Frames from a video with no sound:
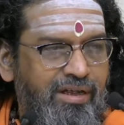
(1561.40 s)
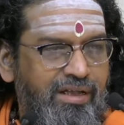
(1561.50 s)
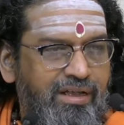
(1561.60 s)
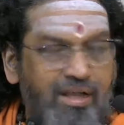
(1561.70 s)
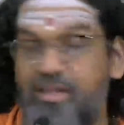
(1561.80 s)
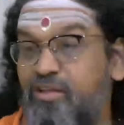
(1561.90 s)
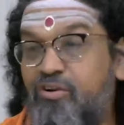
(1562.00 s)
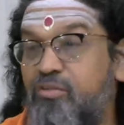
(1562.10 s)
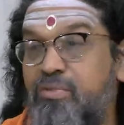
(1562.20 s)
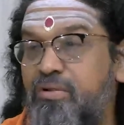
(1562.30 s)
I cannot
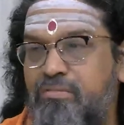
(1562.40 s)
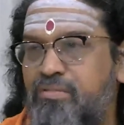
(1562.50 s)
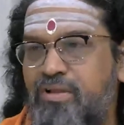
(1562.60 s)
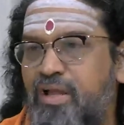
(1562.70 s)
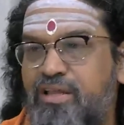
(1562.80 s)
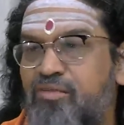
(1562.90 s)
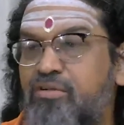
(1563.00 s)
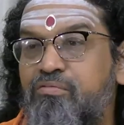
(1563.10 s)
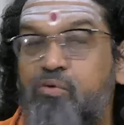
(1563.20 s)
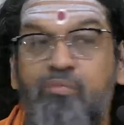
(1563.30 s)

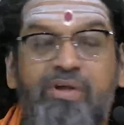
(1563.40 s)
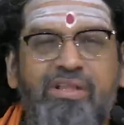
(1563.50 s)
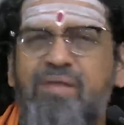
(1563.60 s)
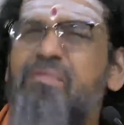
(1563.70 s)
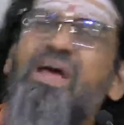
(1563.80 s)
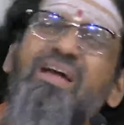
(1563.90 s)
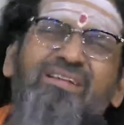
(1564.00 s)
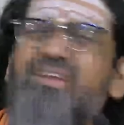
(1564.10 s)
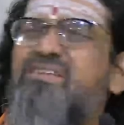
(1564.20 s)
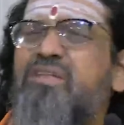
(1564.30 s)
obey them, and
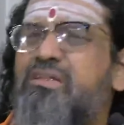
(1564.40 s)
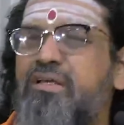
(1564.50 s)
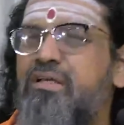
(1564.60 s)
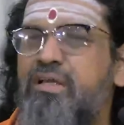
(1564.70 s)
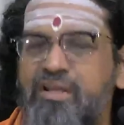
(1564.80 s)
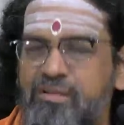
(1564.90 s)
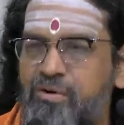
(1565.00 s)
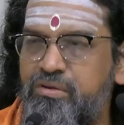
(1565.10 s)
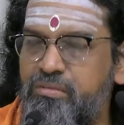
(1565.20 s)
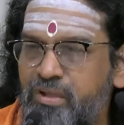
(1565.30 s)
there is nothing great
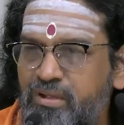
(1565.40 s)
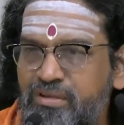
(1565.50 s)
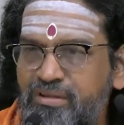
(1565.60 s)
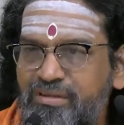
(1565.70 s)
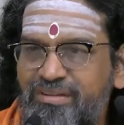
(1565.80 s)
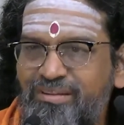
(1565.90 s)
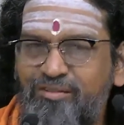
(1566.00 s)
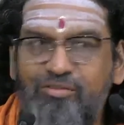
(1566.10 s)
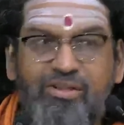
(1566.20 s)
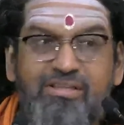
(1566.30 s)
about them.
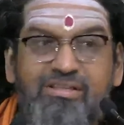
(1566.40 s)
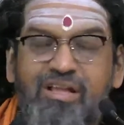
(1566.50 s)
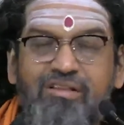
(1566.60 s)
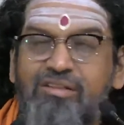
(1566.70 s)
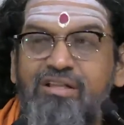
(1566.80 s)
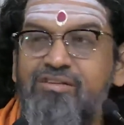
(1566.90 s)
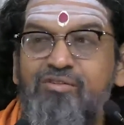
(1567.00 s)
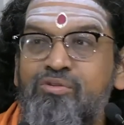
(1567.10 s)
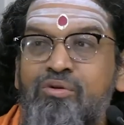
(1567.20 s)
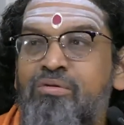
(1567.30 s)
So there is
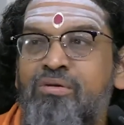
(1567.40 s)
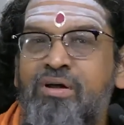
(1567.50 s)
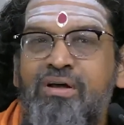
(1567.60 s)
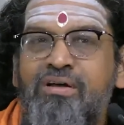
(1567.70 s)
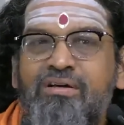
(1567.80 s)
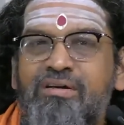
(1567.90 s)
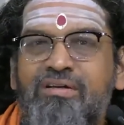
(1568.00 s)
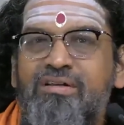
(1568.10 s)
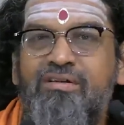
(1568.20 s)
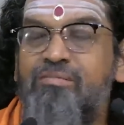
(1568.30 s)
no
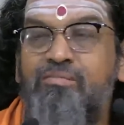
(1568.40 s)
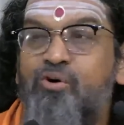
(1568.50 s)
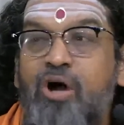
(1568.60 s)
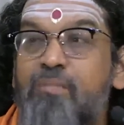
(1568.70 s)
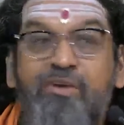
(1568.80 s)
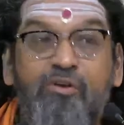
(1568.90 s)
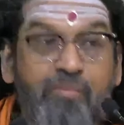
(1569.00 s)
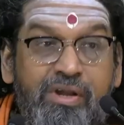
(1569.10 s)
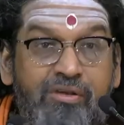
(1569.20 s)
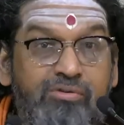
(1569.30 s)

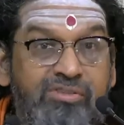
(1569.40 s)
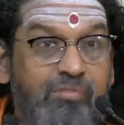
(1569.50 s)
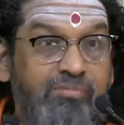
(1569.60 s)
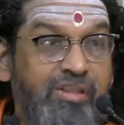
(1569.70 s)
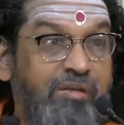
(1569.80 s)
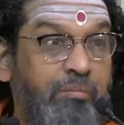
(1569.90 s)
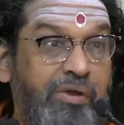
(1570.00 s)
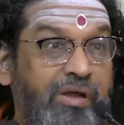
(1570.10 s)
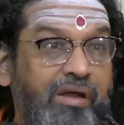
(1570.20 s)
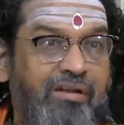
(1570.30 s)
commitment to something
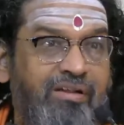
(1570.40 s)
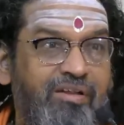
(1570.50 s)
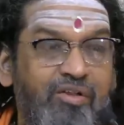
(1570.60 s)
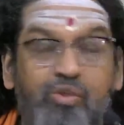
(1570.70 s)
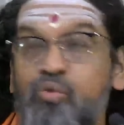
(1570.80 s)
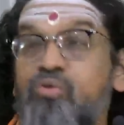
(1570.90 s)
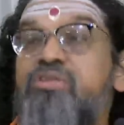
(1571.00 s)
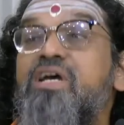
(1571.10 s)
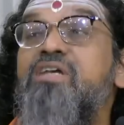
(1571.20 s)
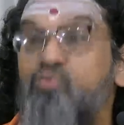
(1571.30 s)
bigger. You
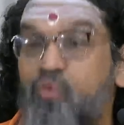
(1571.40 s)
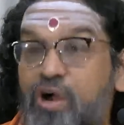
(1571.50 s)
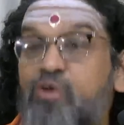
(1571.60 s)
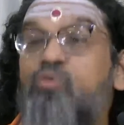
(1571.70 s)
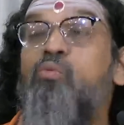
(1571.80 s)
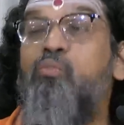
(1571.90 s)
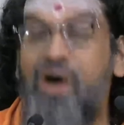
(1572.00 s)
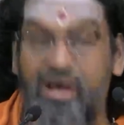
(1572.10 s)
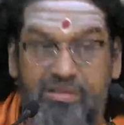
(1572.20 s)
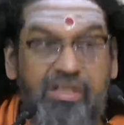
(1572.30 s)
just want to
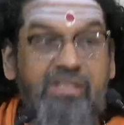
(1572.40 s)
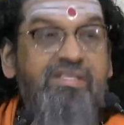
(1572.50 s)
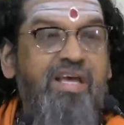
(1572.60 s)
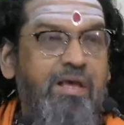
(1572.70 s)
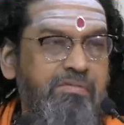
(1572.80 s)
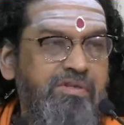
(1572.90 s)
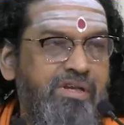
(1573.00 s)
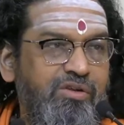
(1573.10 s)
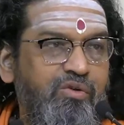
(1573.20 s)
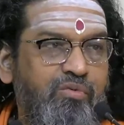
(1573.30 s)
pass the exams
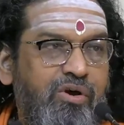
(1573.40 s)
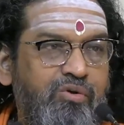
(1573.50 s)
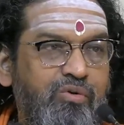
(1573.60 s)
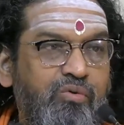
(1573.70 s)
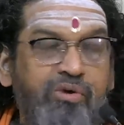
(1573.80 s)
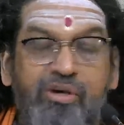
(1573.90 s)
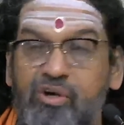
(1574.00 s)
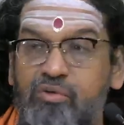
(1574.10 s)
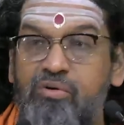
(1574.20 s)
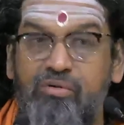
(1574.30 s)
and you want to go
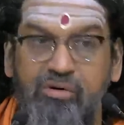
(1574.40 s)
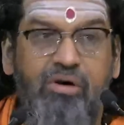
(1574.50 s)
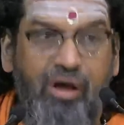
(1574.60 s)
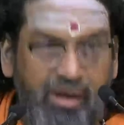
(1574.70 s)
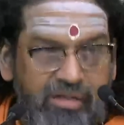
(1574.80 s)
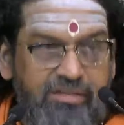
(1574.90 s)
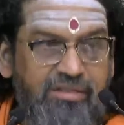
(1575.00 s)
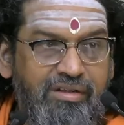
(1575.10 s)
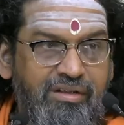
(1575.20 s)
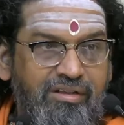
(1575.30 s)
into a good college
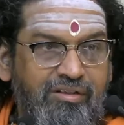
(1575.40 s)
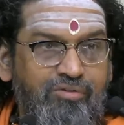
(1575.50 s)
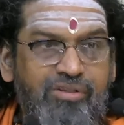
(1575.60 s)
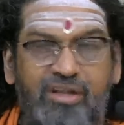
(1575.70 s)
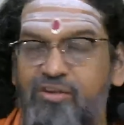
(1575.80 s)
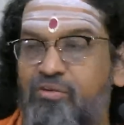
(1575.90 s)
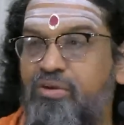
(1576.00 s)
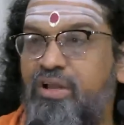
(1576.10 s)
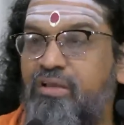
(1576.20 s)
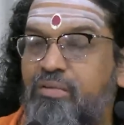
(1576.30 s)
so that you
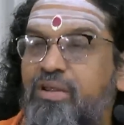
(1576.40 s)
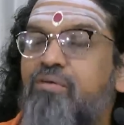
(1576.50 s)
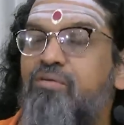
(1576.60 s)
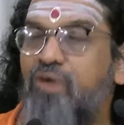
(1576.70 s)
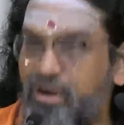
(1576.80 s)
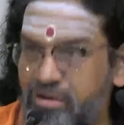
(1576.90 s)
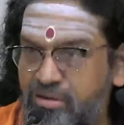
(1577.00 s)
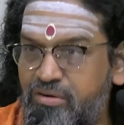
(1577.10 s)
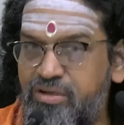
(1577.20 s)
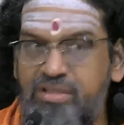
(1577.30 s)
can be a doctor
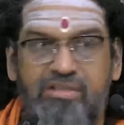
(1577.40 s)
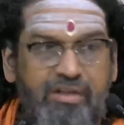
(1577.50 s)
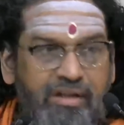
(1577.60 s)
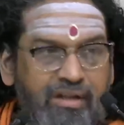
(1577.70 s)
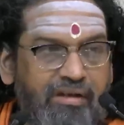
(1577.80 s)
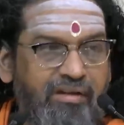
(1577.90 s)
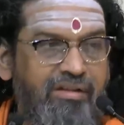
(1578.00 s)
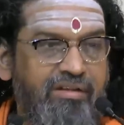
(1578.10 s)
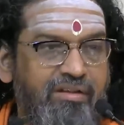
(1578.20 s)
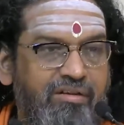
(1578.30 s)
or engineer,
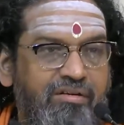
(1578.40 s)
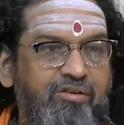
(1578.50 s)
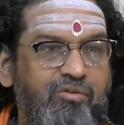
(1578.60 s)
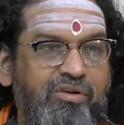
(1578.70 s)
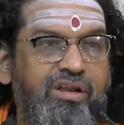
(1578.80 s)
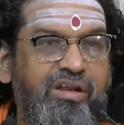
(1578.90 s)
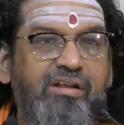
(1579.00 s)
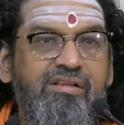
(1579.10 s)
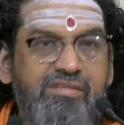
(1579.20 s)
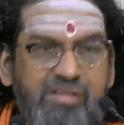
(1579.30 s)
or you can get
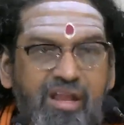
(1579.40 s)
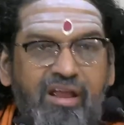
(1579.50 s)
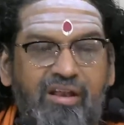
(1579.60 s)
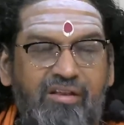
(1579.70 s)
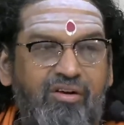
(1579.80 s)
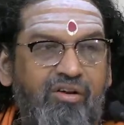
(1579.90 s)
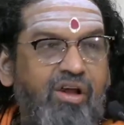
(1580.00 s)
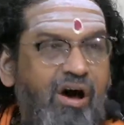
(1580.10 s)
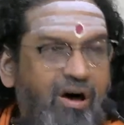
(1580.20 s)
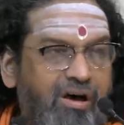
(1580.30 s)
a CL or
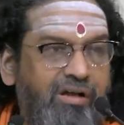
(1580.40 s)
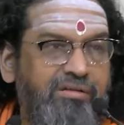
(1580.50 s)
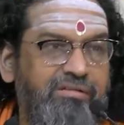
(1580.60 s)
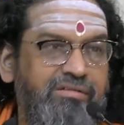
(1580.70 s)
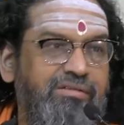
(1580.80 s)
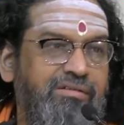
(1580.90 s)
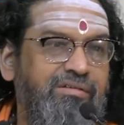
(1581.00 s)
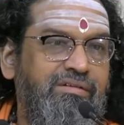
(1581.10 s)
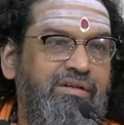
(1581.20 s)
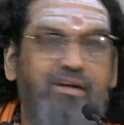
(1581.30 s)
law.
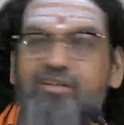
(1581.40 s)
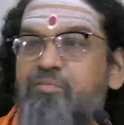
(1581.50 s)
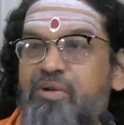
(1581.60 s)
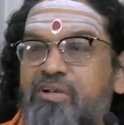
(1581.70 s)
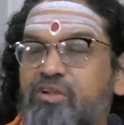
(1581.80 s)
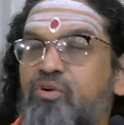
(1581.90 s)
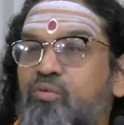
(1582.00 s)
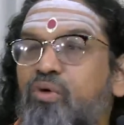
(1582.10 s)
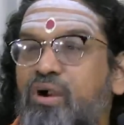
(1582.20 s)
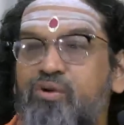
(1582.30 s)
Ultimately, you
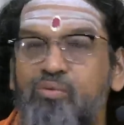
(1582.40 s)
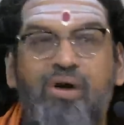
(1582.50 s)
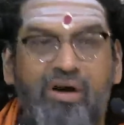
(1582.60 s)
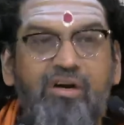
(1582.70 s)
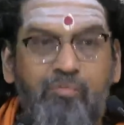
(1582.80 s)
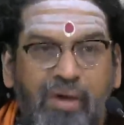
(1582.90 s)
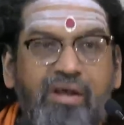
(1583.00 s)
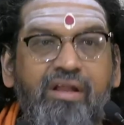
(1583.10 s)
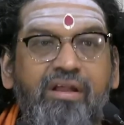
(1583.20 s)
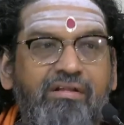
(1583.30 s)
want to earn
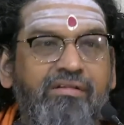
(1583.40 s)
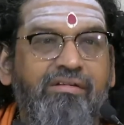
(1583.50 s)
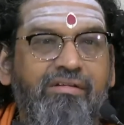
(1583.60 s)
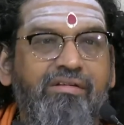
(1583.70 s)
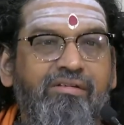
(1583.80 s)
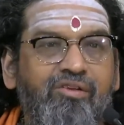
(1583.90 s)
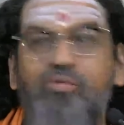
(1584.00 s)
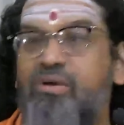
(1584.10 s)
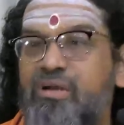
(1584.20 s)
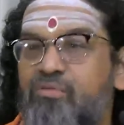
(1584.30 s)
money. You
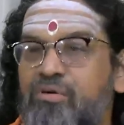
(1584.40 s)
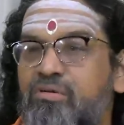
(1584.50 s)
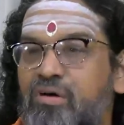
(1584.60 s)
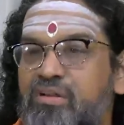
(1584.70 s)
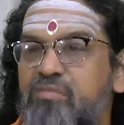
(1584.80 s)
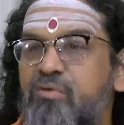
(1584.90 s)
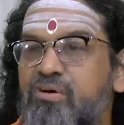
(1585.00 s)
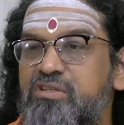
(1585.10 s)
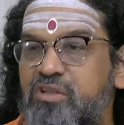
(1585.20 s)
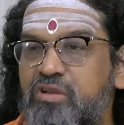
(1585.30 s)
want a good college
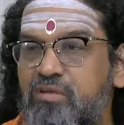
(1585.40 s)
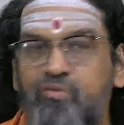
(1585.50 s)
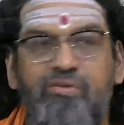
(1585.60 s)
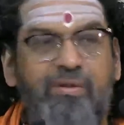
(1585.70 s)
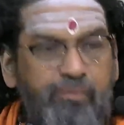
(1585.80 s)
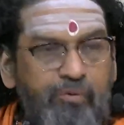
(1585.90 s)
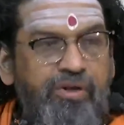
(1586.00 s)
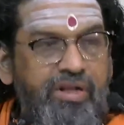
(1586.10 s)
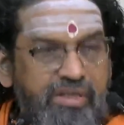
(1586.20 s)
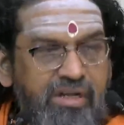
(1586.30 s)
because it will give you
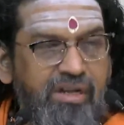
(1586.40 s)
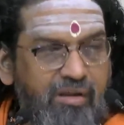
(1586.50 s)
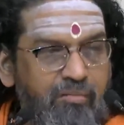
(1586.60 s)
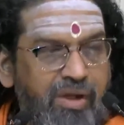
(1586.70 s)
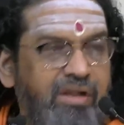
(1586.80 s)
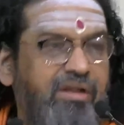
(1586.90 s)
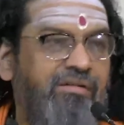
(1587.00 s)
reputation and money.